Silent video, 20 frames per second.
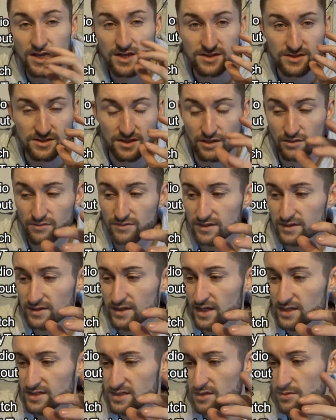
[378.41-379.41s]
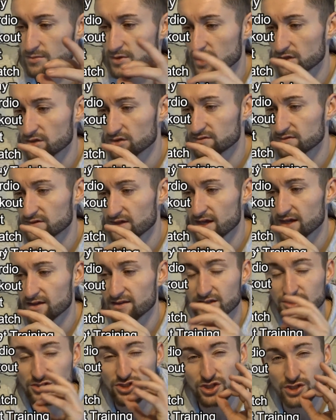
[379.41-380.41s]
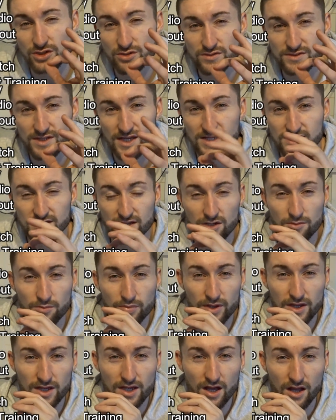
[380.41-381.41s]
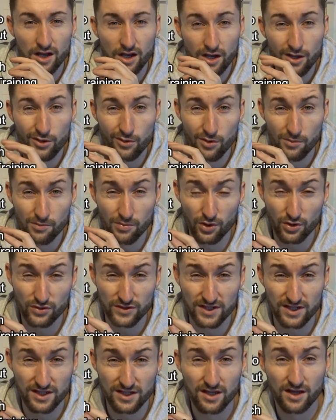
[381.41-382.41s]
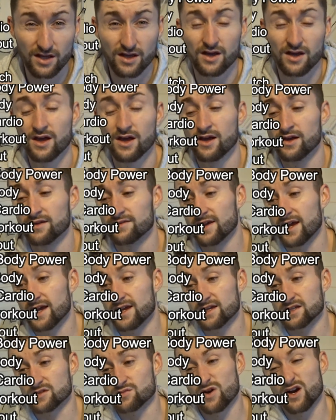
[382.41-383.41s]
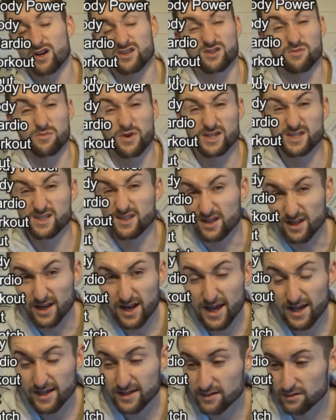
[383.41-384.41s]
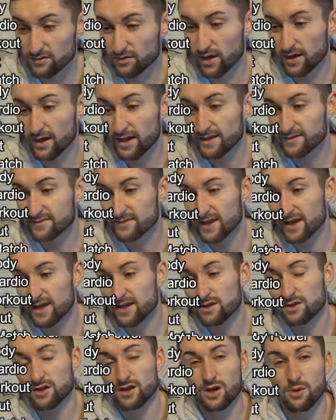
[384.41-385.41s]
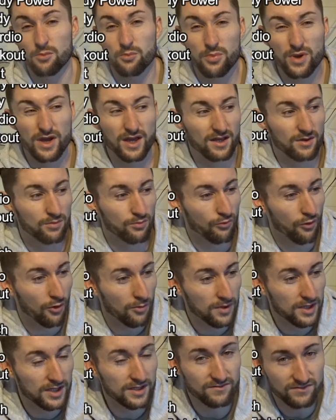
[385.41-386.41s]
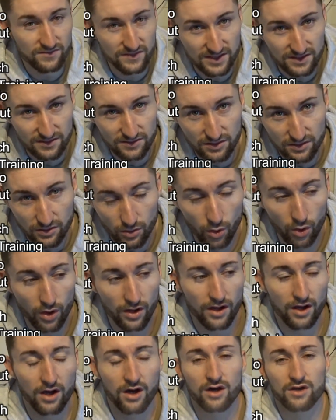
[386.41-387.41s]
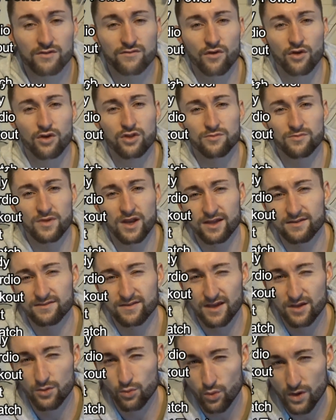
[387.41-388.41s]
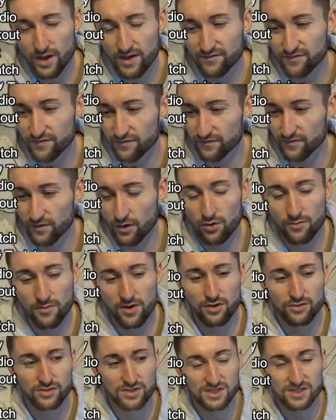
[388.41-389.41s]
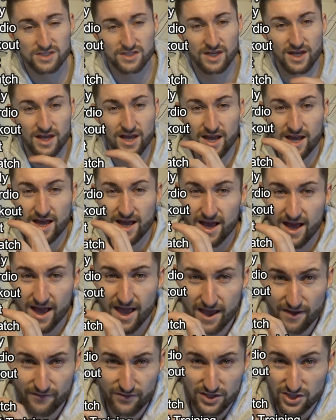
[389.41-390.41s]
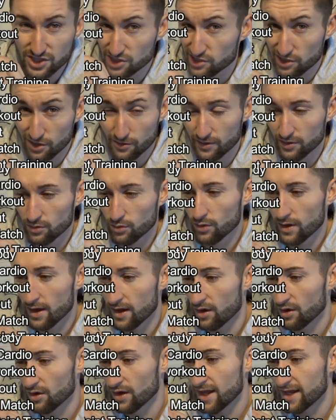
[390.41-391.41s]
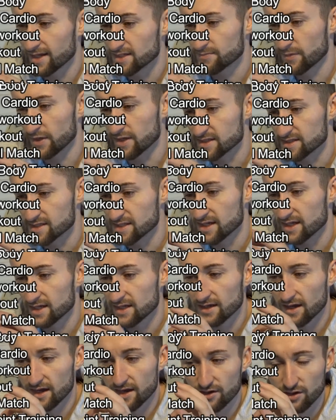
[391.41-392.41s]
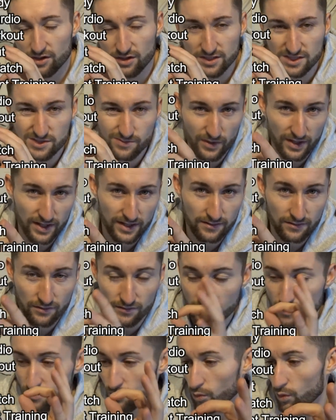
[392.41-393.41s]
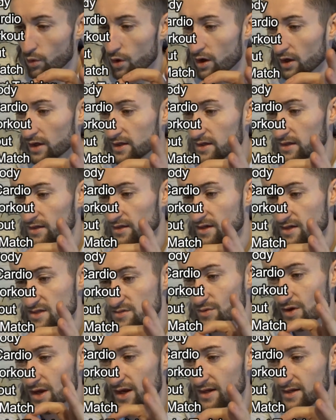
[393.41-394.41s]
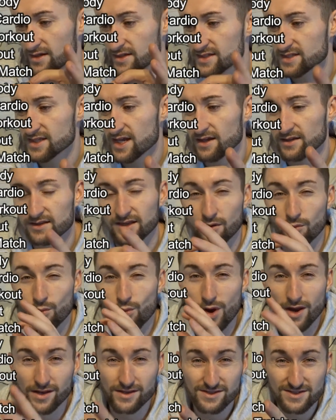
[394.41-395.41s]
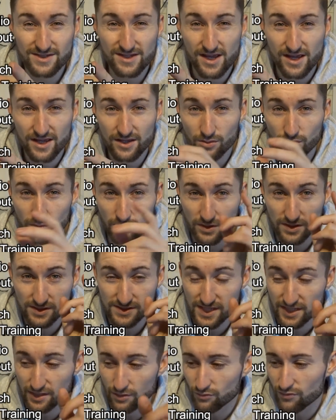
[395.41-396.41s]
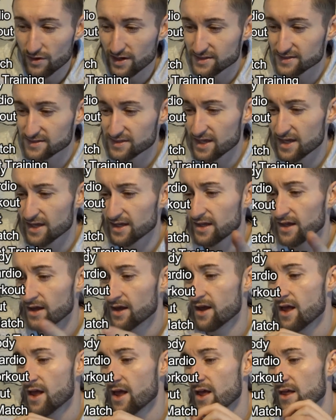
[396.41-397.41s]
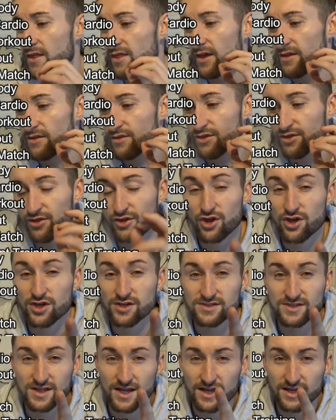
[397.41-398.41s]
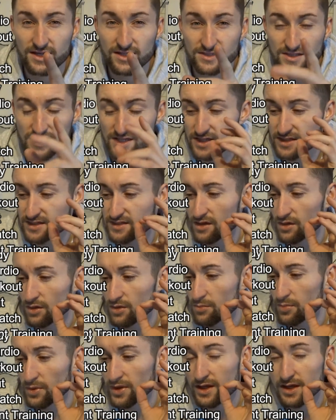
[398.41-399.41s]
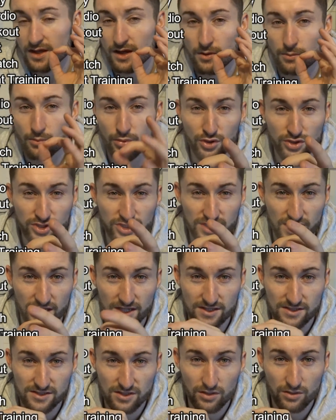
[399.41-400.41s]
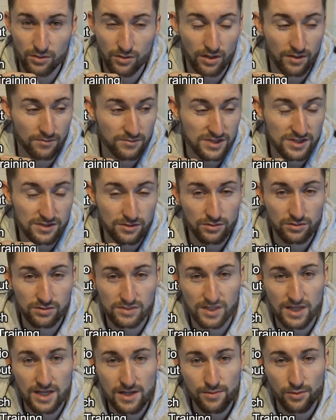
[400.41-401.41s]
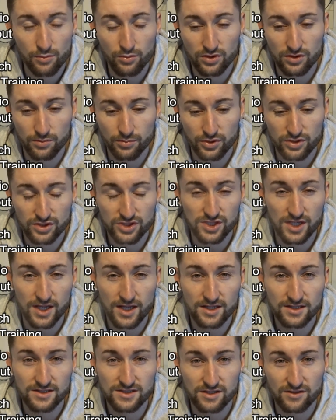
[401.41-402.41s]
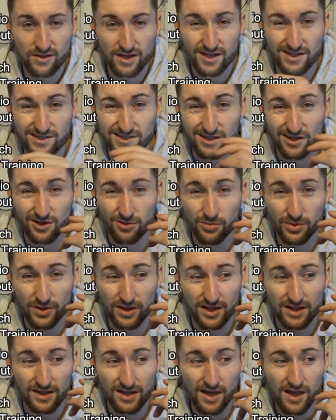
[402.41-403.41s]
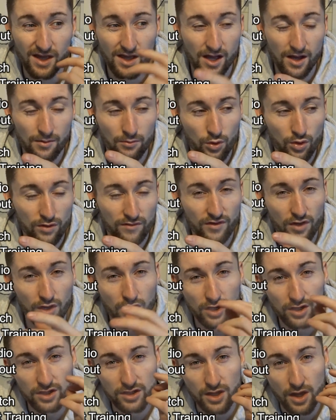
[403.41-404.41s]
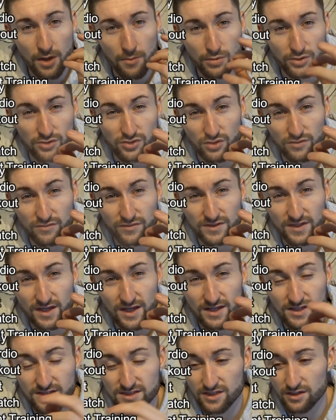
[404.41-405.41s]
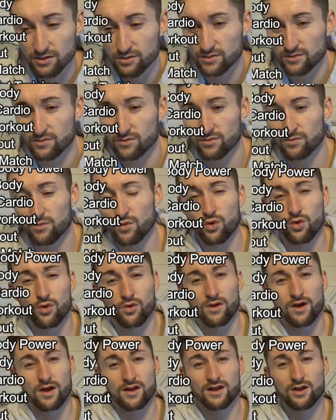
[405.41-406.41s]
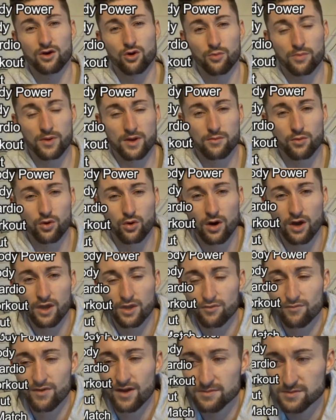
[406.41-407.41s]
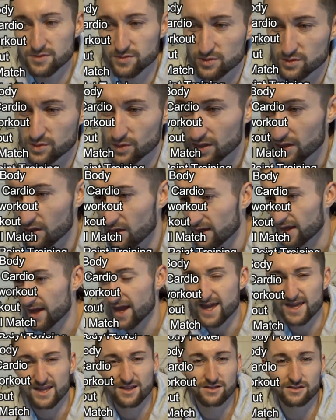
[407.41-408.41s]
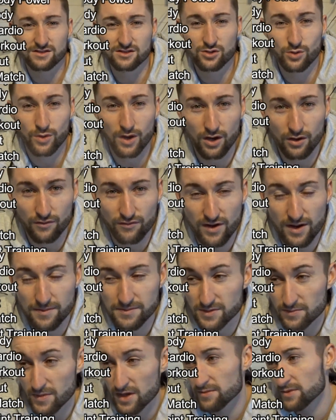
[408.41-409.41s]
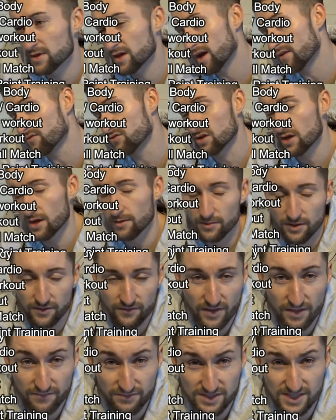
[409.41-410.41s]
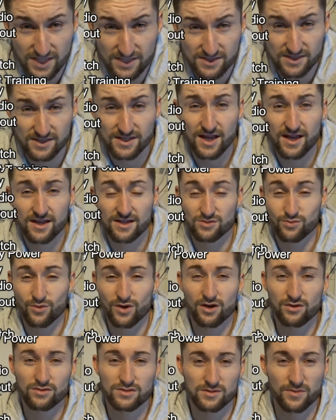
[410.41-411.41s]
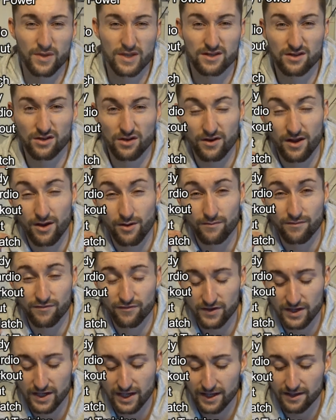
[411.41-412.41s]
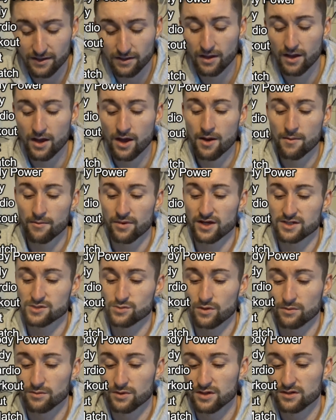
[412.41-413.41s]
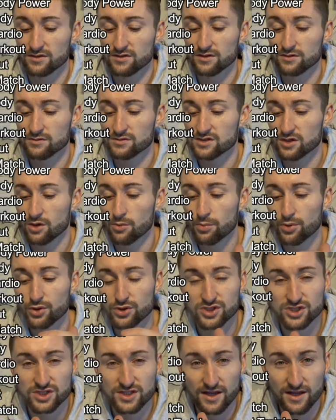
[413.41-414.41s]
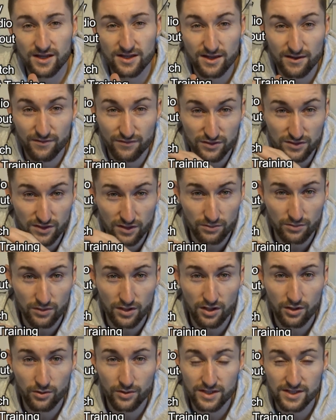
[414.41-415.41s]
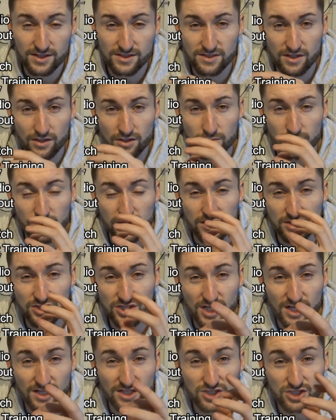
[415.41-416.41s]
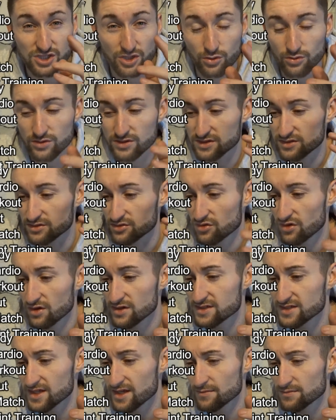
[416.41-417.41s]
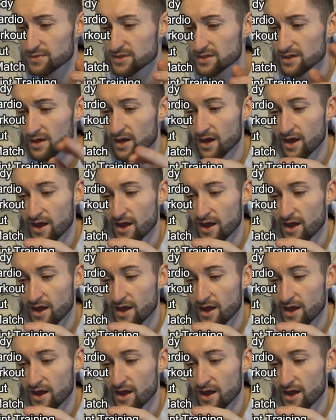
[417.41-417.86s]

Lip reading: So that's going to be a good day. Then Tuesday is going to be a lower body day as well, so basically a leg day, like a big, probably quite a high volume leg day with almost heavy, just going all out on legs basically, and I'll explain why as well in a sec. Then Wednesday I'm going to take a rest day. Then Thursdays is going to be a push day, so I'm still keeping with the push days, so that is going to be more of a hypertrophy day, so a little bit more higher reps, between like 8 and 12 reps, maybe have a couple of heavy sets in there as well depending on how I'm feeling. But that's what I'm going to do. So push day, if you don't know, is going to be chest, shoulders and triceps.